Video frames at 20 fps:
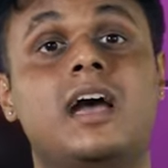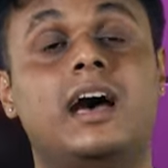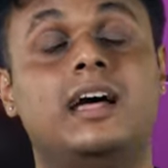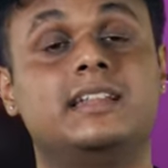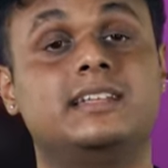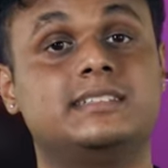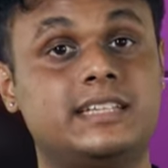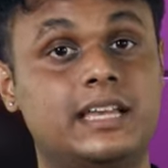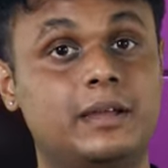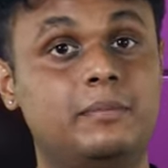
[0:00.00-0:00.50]

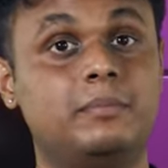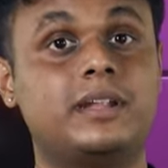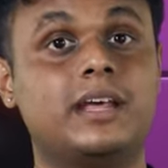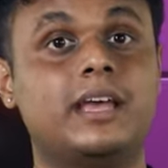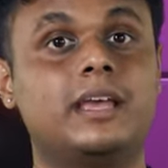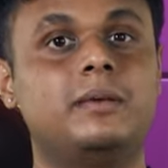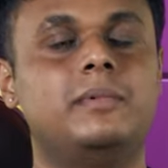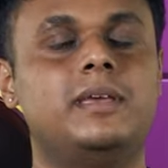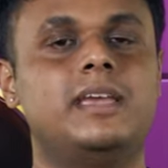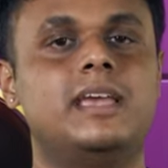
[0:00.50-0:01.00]
At the same
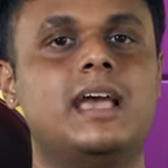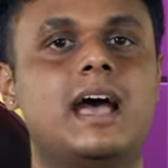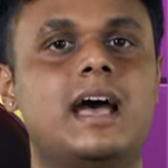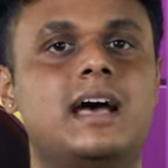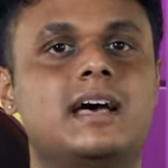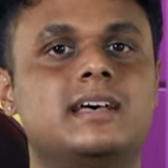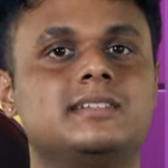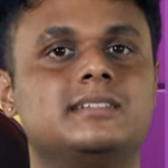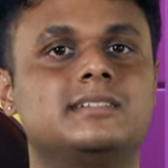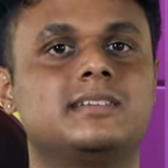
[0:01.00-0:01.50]
time, he
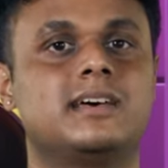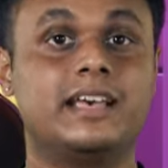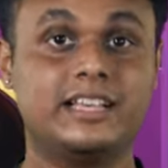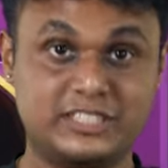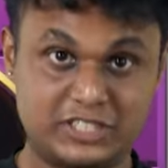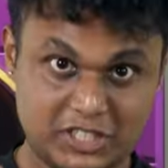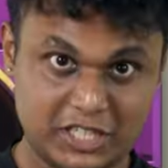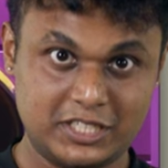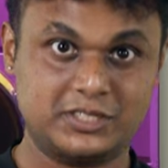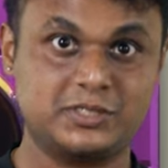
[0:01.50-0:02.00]
has
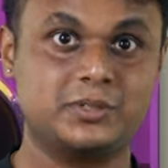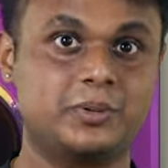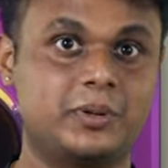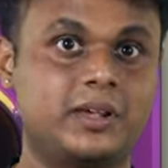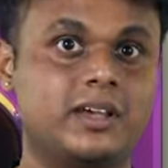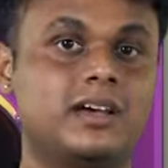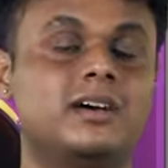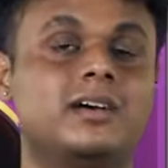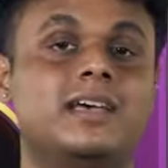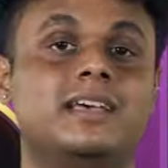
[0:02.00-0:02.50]
SJ
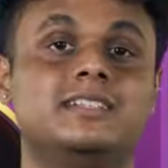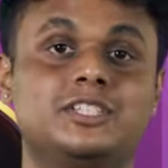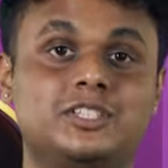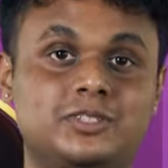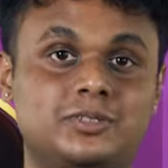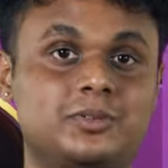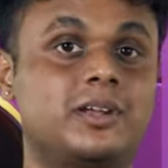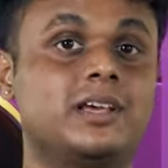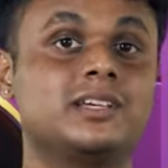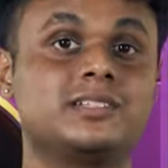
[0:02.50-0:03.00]
Surya
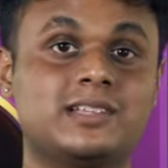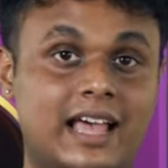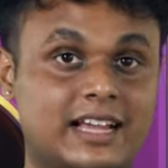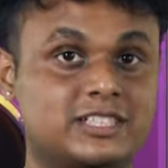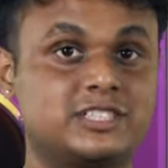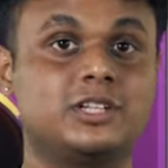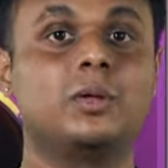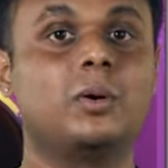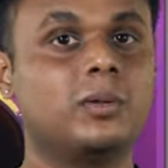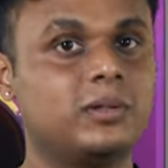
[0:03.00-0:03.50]
is
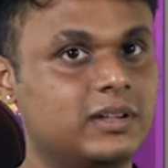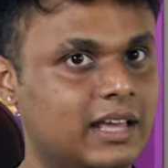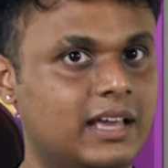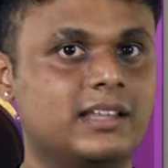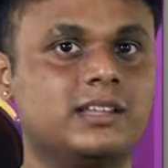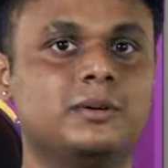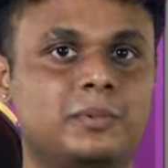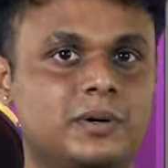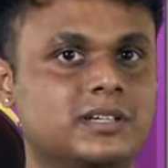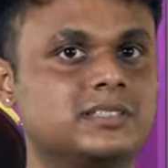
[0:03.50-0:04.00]
actually the only
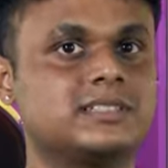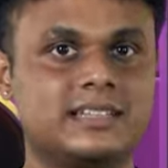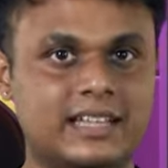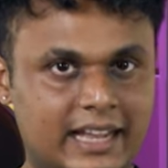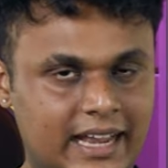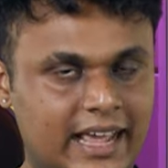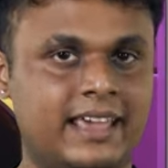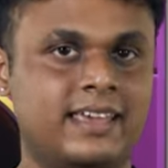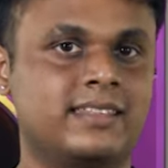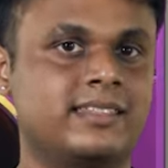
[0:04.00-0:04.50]
other person
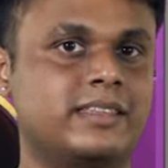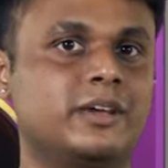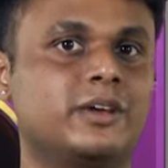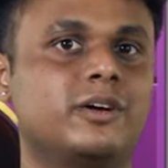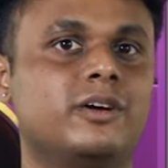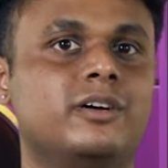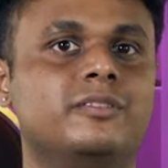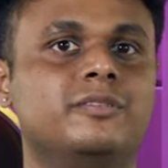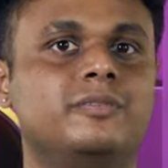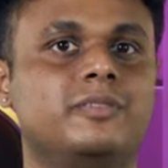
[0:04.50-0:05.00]
that I can think
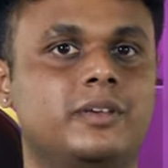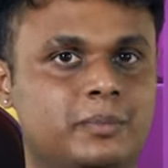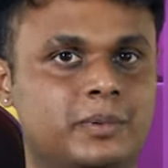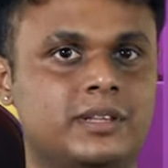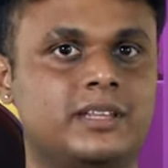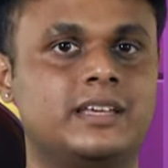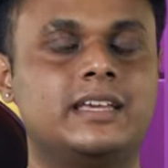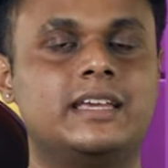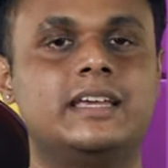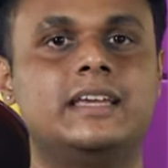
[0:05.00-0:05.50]
of
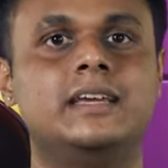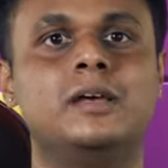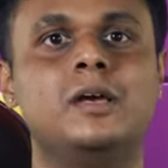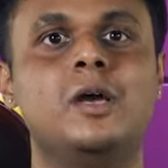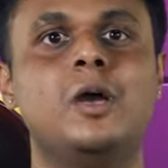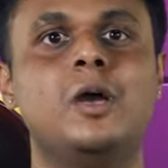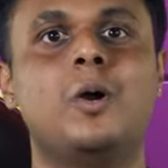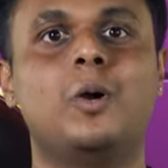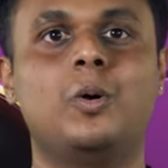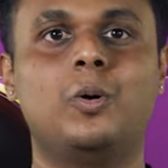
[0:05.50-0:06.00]
ipadiki
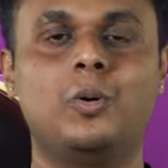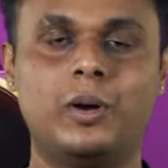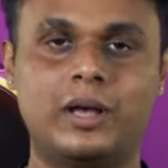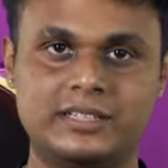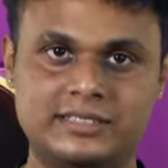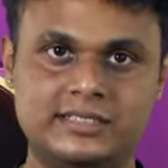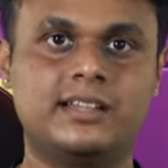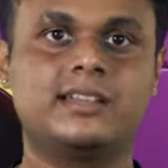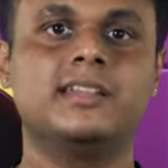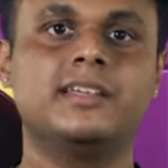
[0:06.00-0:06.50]
who
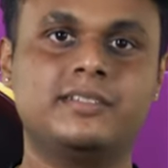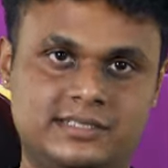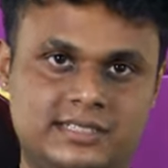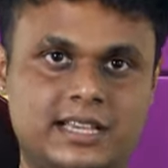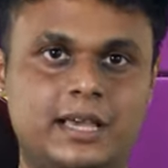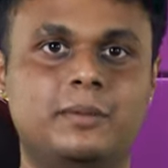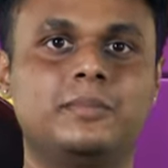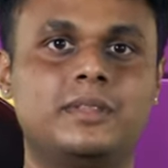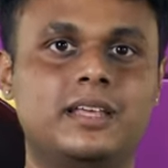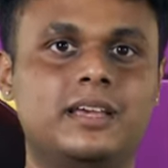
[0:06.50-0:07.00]
has done the
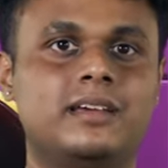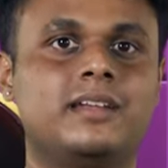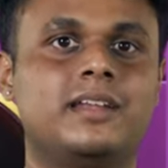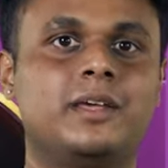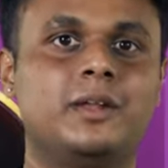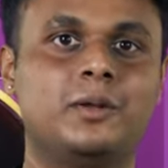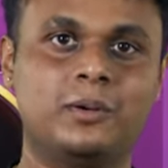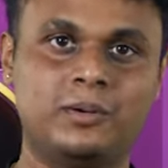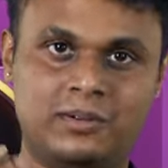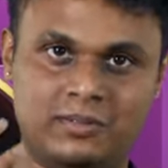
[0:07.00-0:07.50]
same thing,
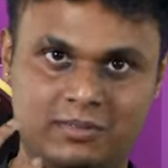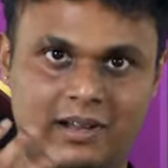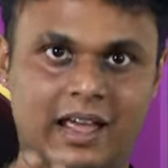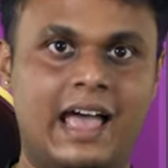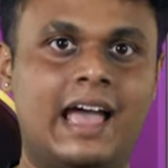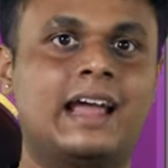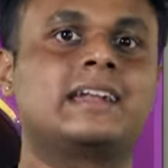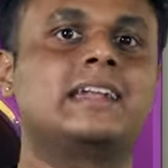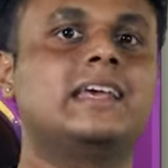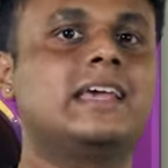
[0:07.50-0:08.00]
you know,
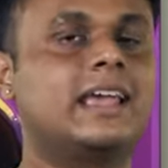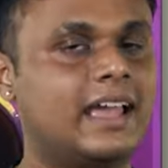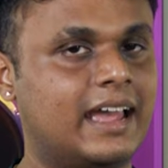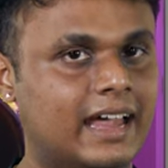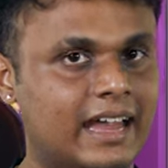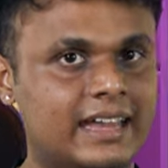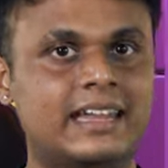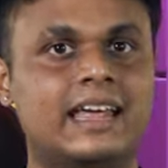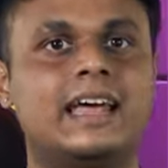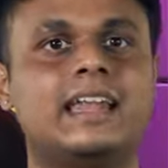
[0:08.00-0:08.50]
acting
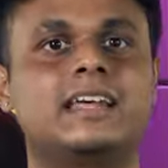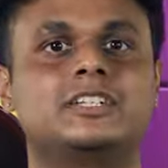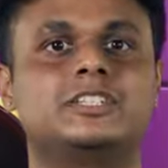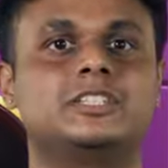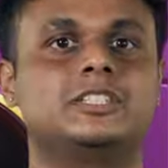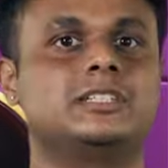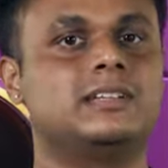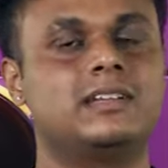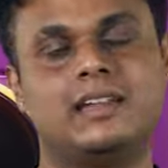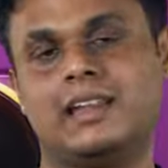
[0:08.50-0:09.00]
and
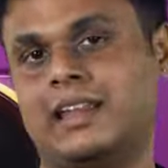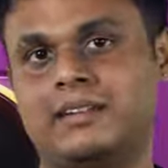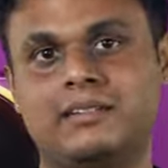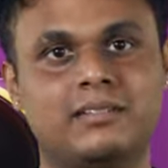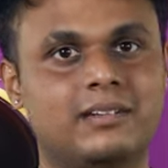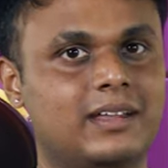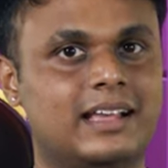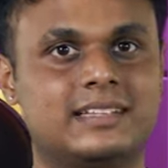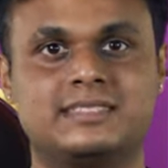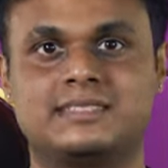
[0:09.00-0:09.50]
direction, and
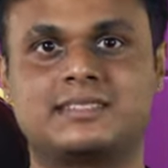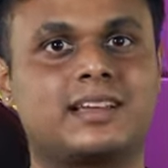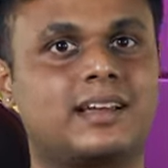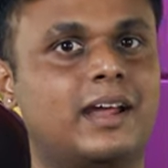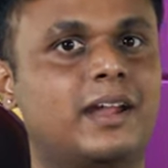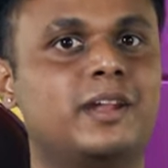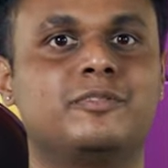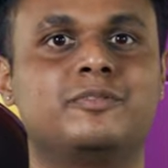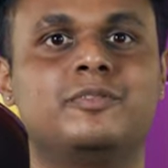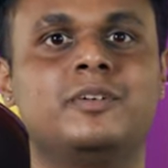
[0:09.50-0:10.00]
has
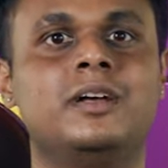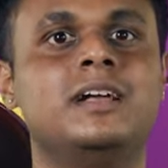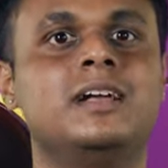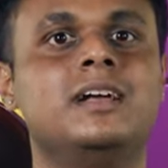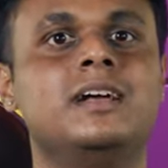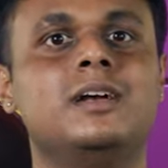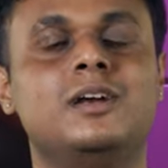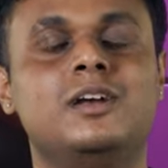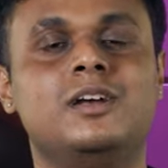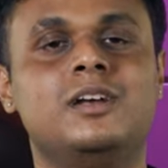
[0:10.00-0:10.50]
kind of
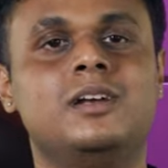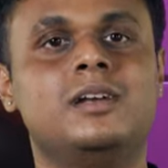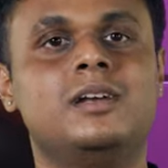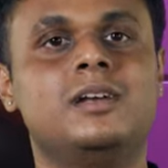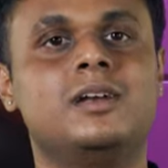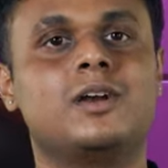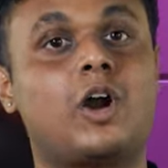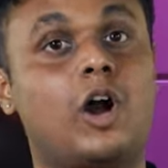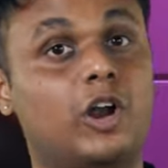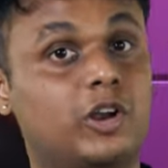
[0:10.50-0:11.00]

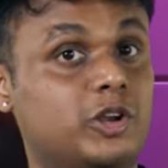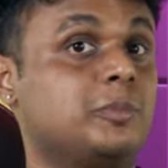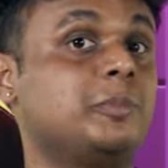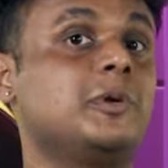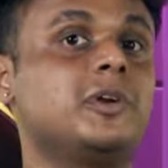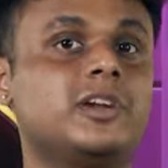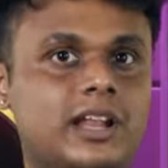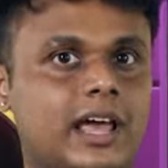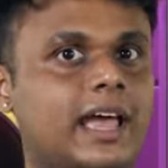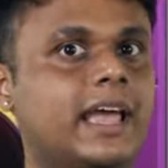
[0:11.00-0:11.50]

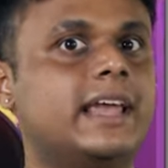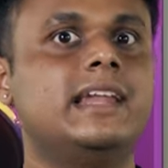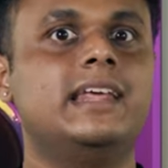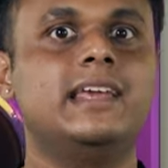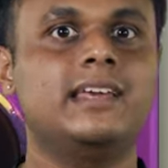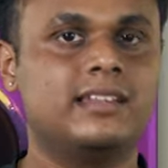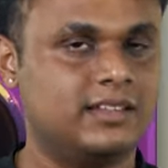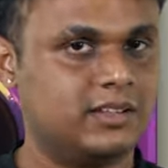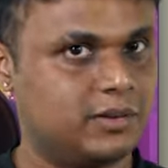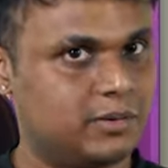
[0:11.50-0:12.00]
contributed
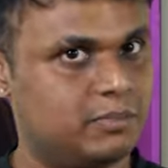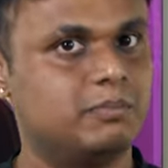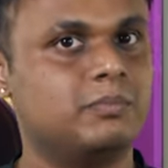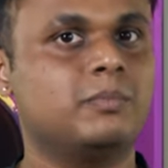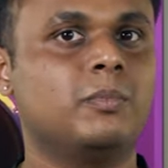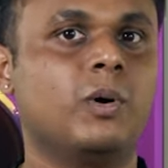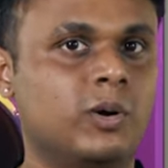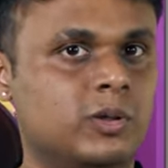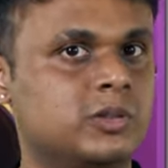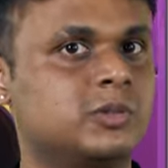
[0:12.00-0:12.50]
highly in the
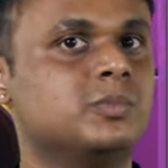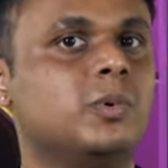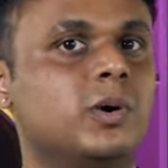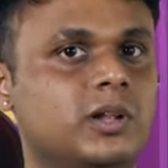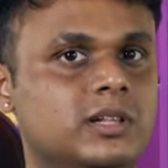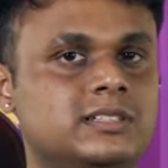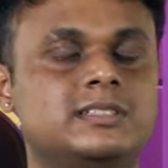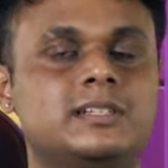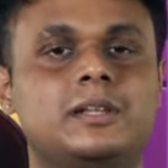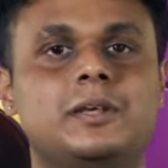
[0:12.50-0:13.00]
both
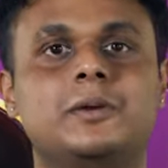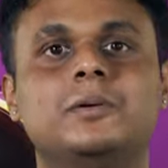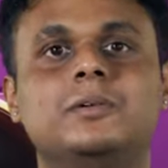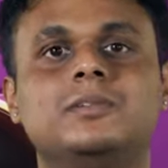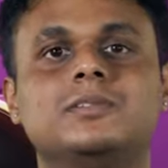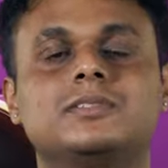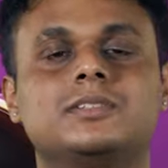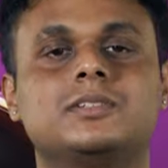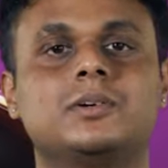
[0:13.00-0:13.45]
worlds, you know.